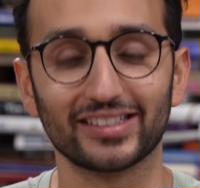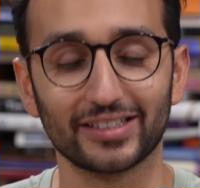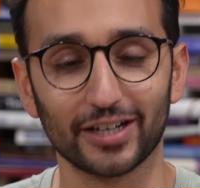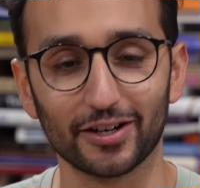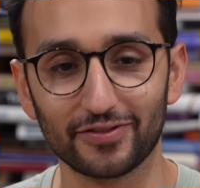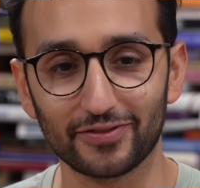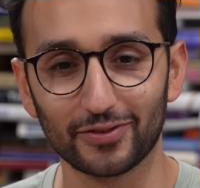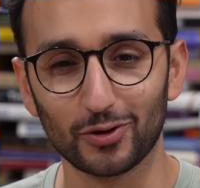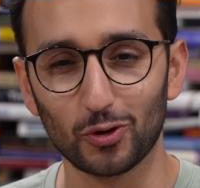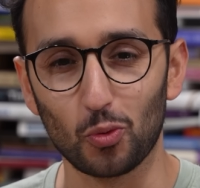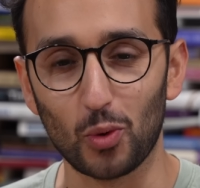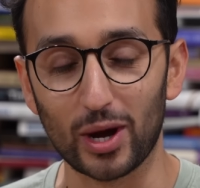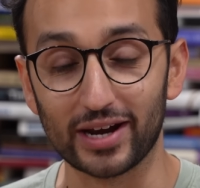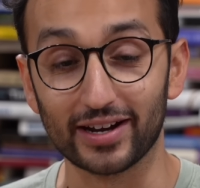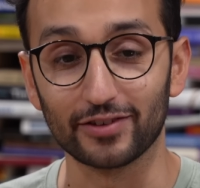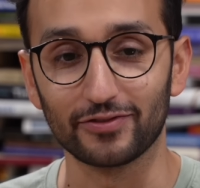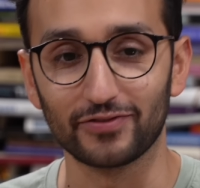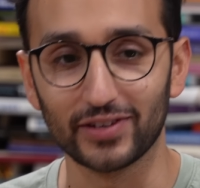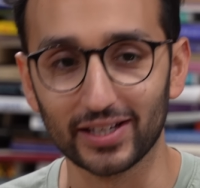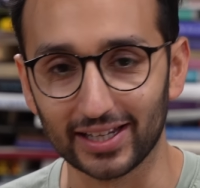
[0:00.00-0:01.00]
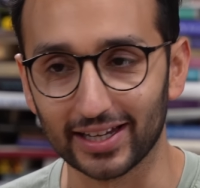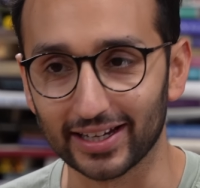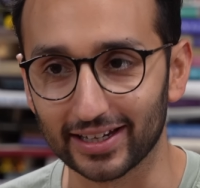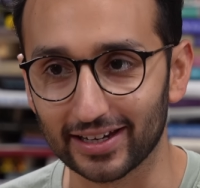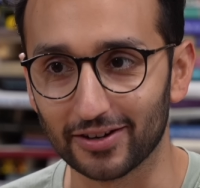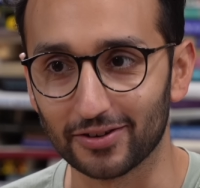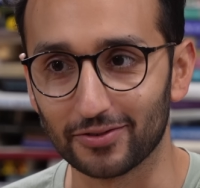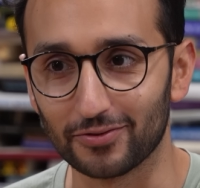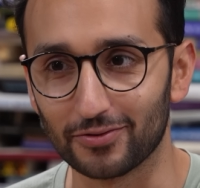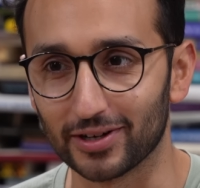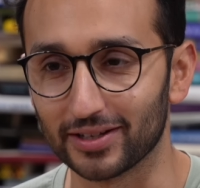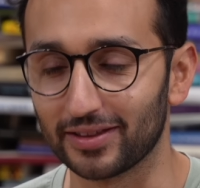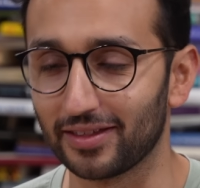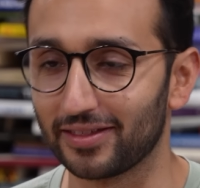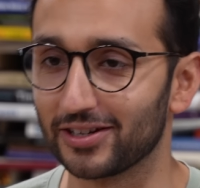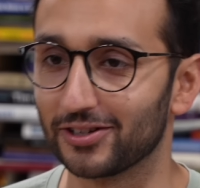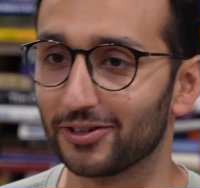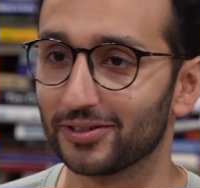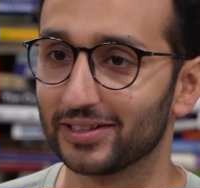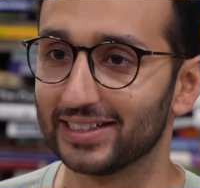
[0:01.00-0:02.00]
stuff when I feel like it rather
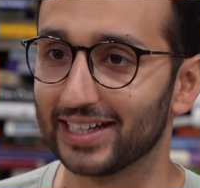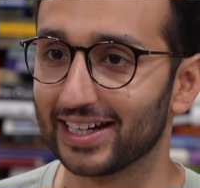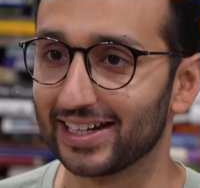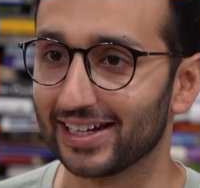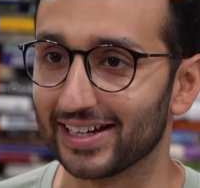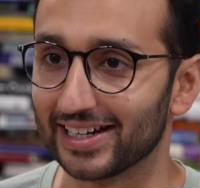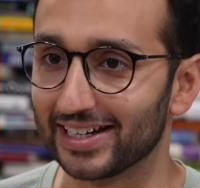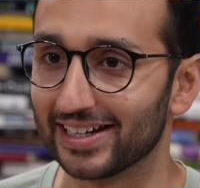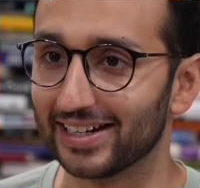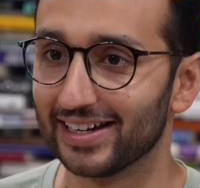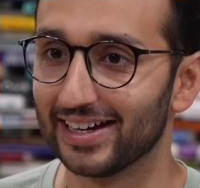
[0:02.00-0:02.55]
than on a deadline.